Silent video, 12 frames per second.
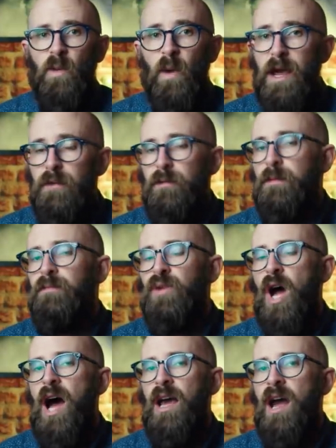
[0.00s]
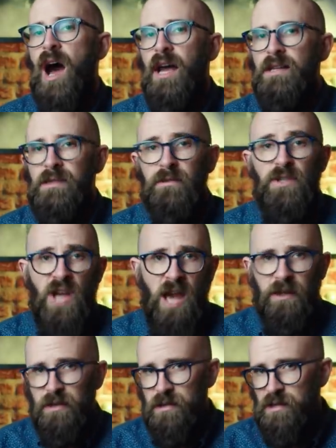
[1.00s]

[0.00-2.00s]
away from the prying eyes of Chadian